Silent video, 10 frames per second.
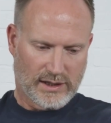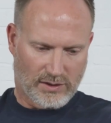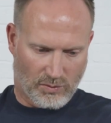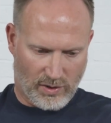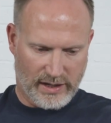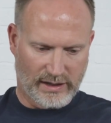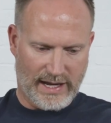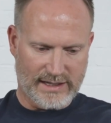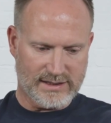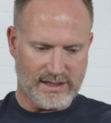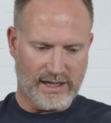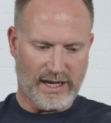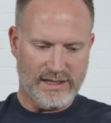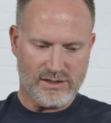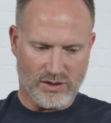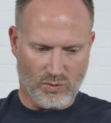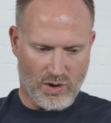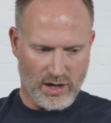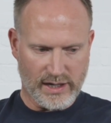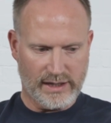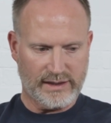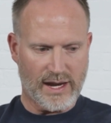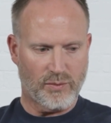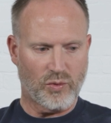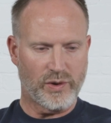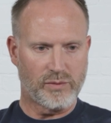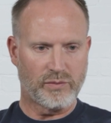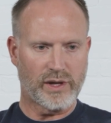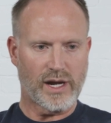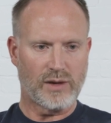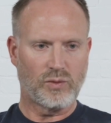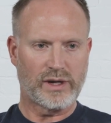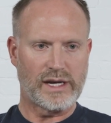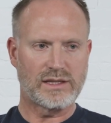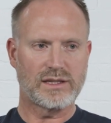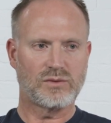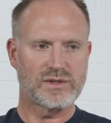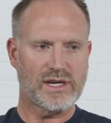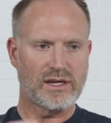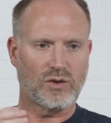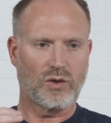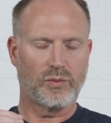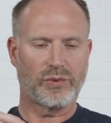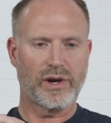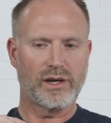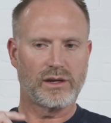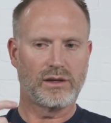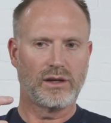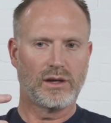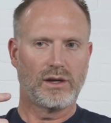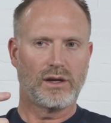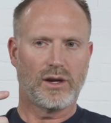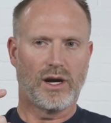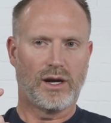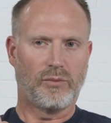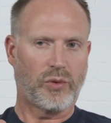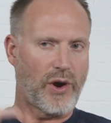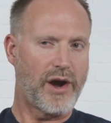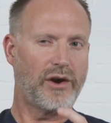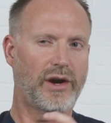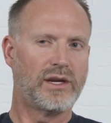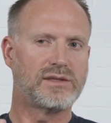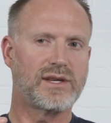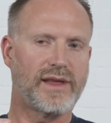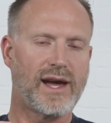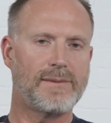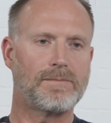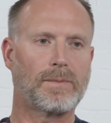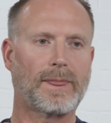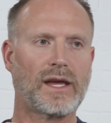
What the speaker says: One last thing, I started walking at that point, but what I did was I incorporated prayer into that.